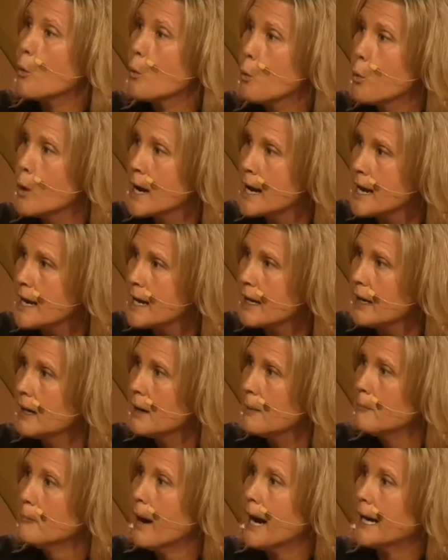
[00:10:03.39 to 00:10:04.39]
we
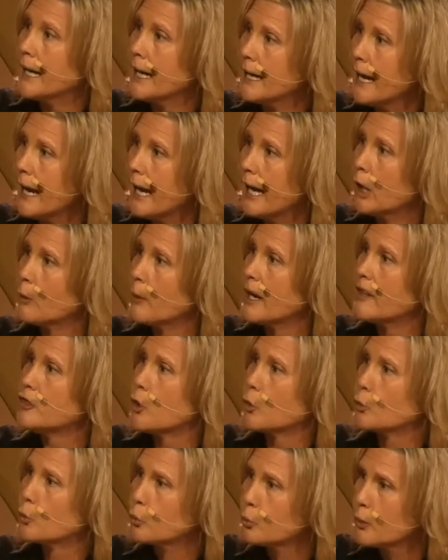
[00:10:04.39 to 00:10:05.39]
might inherit the
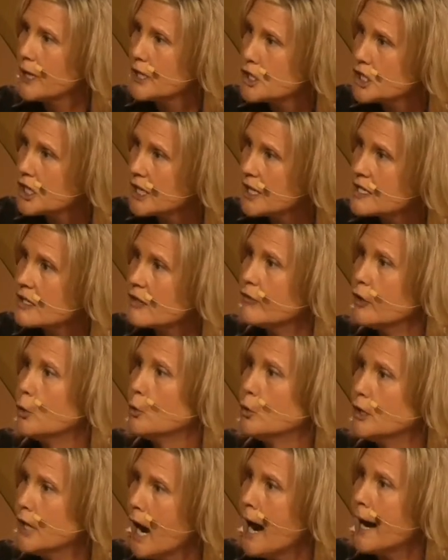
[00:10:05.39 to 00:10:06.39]
riches of who
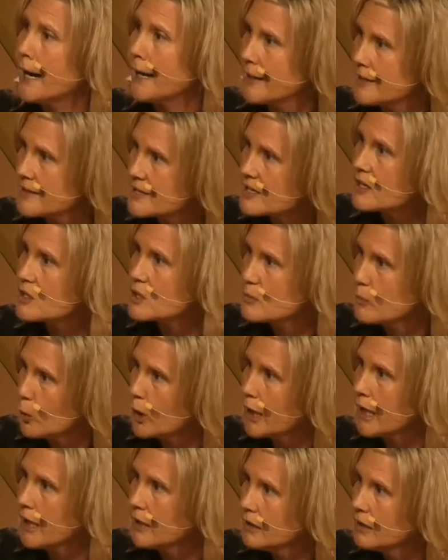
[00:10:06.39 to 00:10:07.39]
God is this
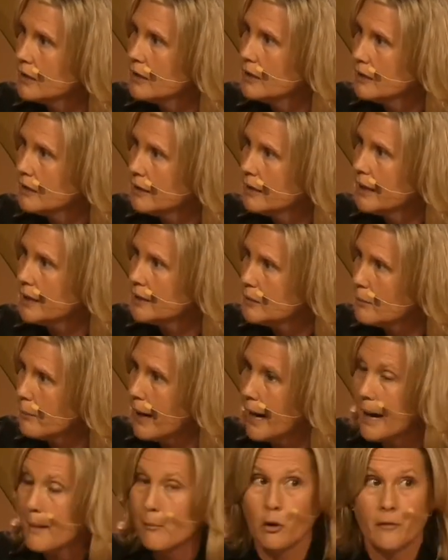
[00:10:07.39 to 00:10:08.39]
morning in the
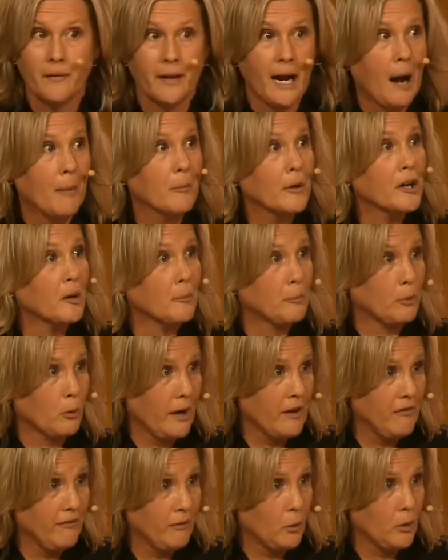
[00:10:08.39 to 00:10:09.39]
Bible. And then I'm going to
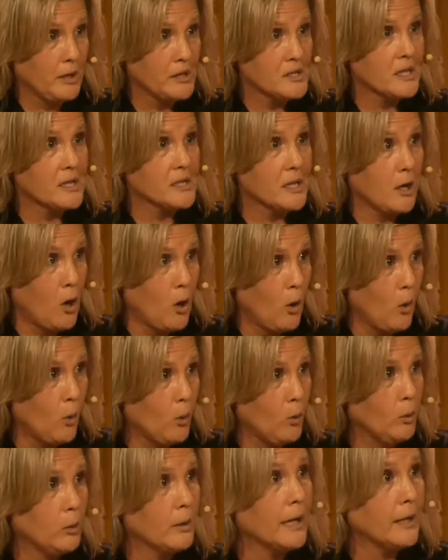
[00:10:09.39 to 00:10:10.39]
pray for us as a
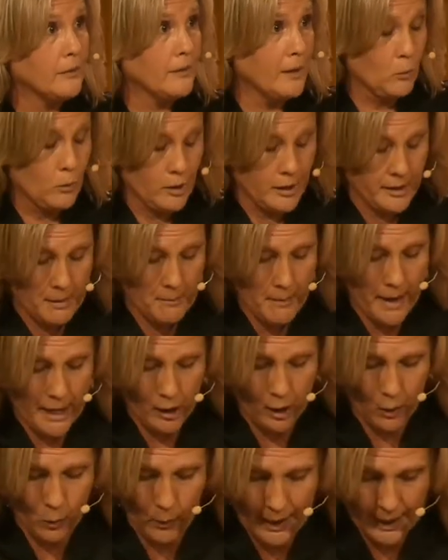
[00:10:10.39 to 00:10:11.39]
whole, and then we're going to make
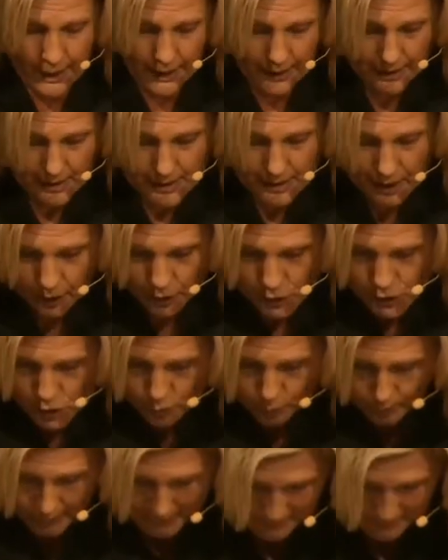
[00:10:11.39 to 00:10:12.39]
our way into our story.